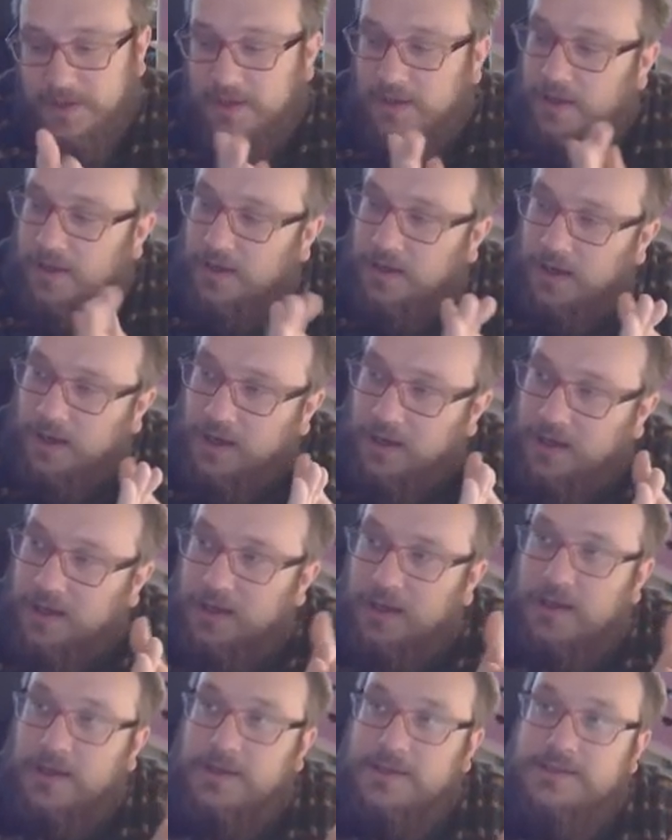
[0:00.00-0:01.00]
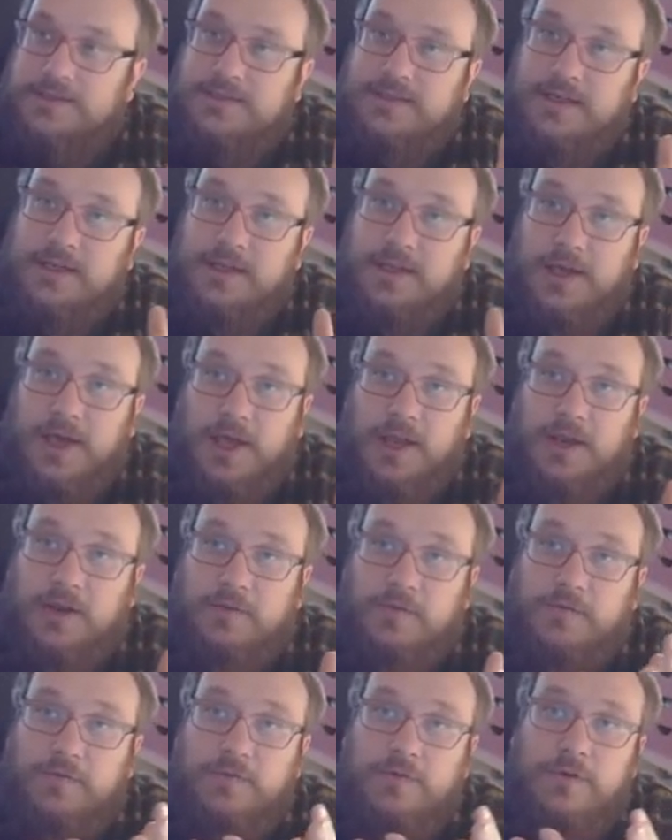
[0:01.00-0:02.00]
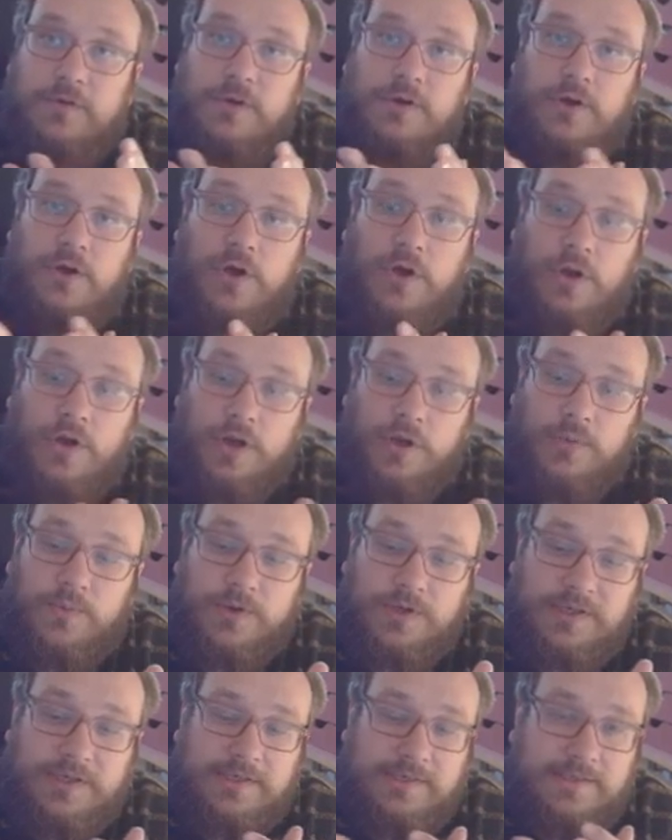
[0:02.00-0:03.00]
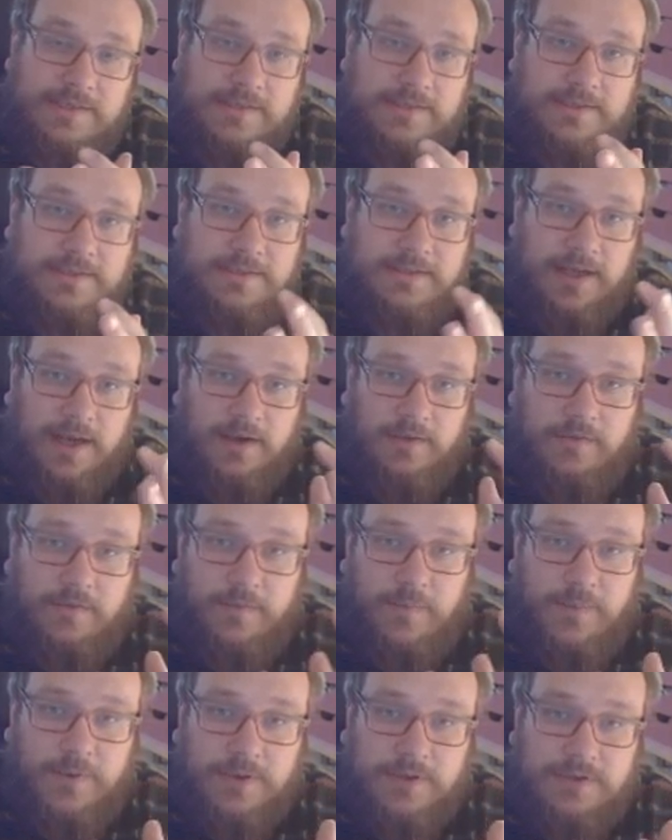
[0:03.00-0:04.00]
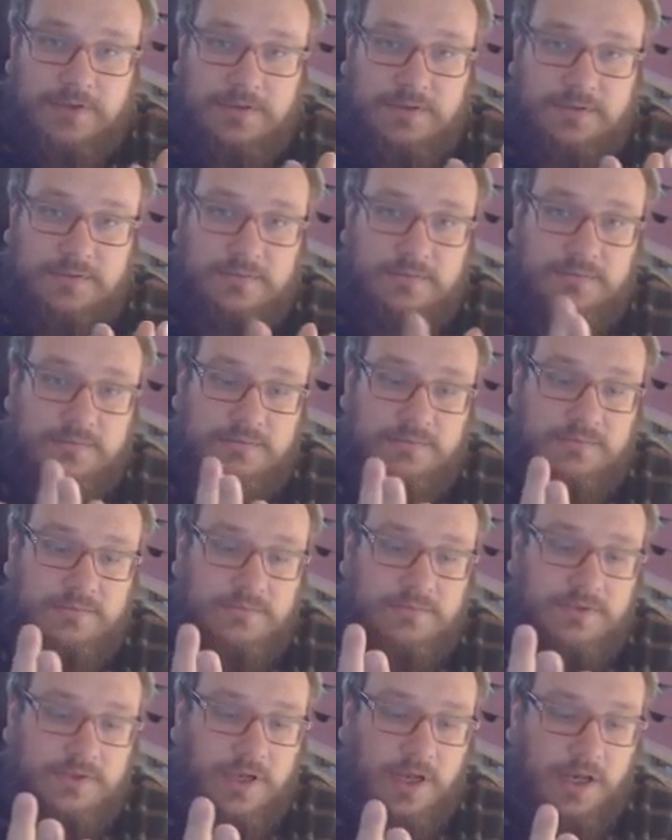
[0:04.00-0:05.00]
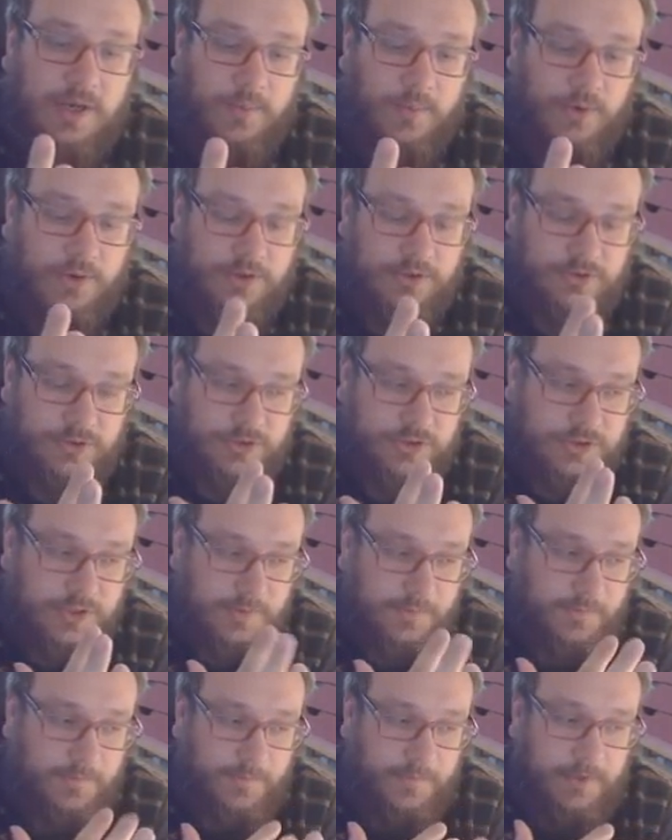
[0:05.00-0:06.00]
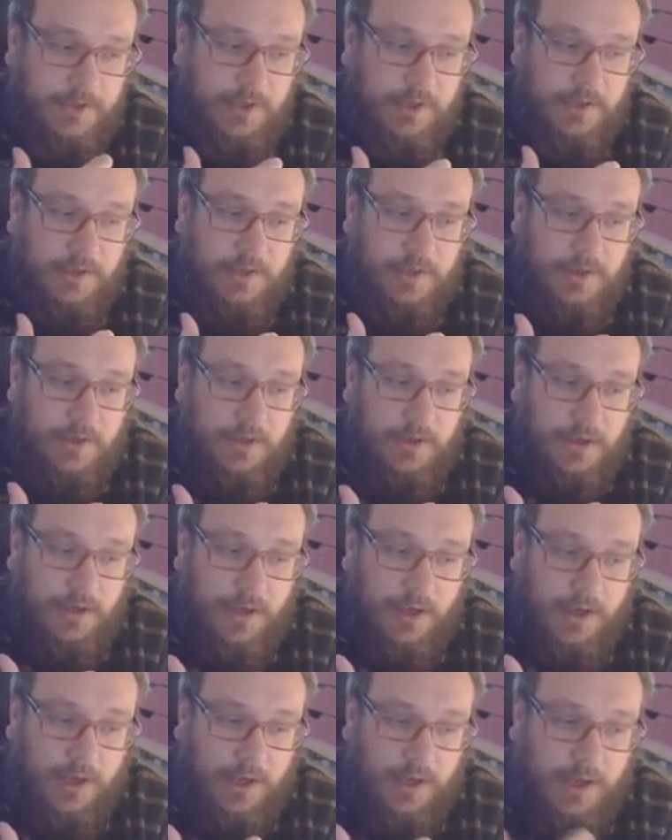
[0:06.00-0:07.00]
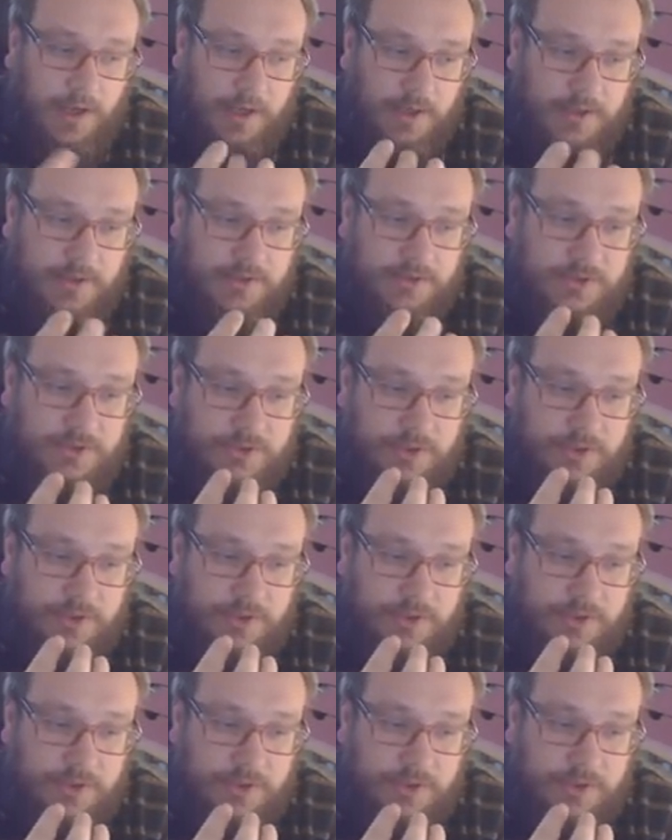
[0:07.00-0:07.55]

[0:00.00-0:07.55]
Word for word: Like, still kind of Hollywood-y stuff, but slightly more interesting. And